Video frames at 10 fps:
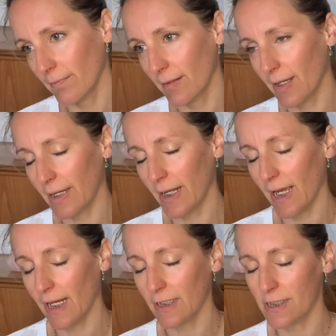
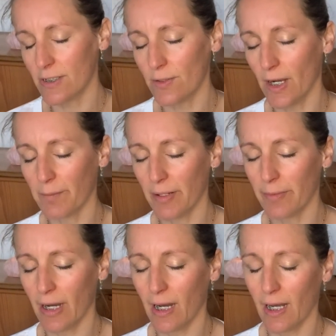Inhale as you come up
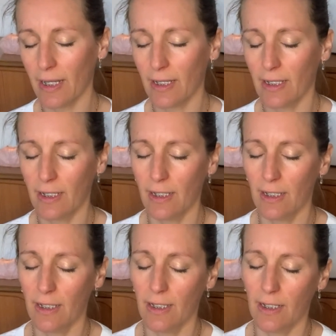high.
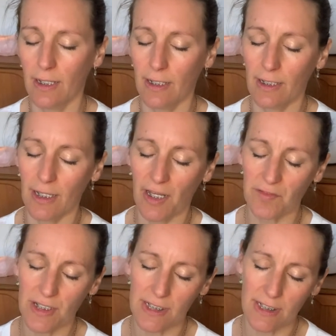
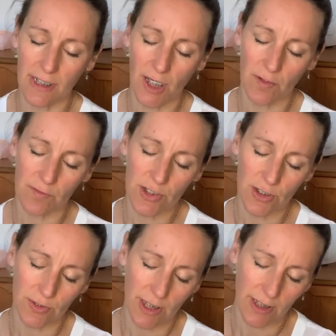Left ear to left
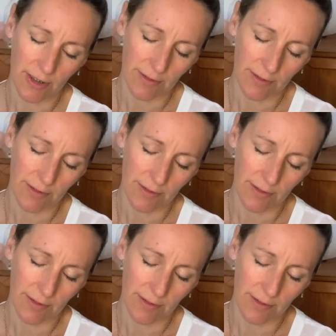shoulder.